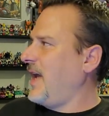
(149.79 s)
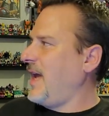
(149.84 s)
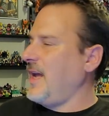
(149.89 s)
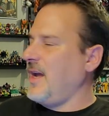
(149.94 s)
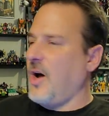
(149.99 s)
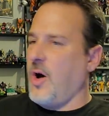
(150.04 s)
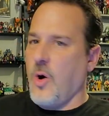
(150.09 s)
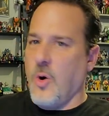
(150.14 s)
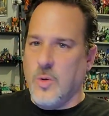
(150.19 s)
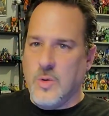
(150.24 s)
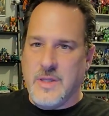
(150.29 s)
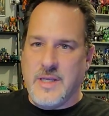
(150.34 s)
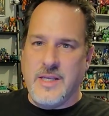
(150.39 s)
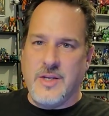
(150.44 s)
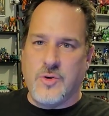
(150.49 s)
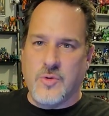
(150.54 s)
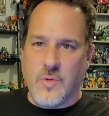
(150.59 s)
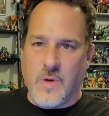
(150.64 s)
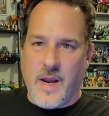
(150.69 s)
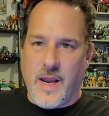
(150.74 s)
a holy
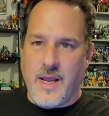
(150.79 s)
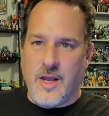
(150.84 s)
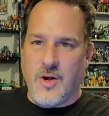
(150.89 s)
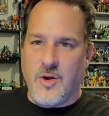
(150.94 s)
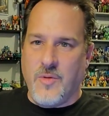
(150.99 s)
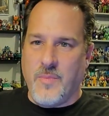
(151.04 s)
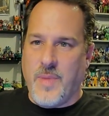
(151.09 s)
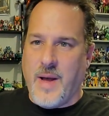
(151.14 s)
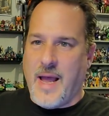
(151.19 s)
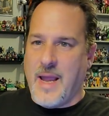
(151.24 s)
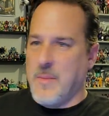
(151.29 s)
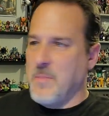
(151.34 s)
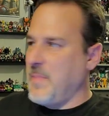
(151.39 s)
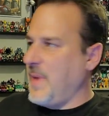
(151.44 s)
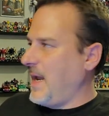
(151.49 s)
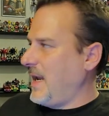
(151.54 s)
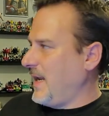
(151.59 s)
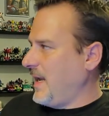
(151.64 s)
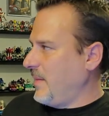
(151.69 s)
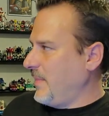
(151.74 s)
grail by many.